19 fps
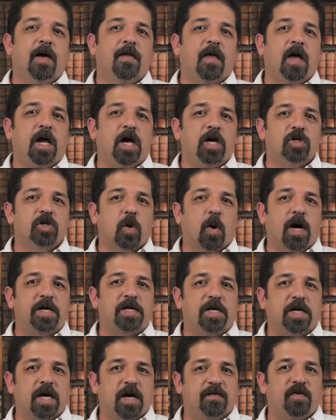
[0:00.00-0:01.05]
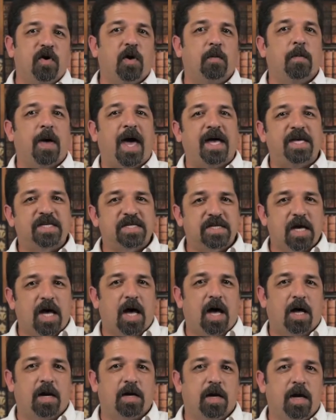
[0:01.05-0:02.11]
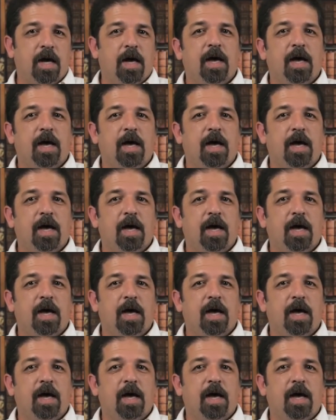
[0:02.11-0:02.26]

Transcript: that he's going to give him a son.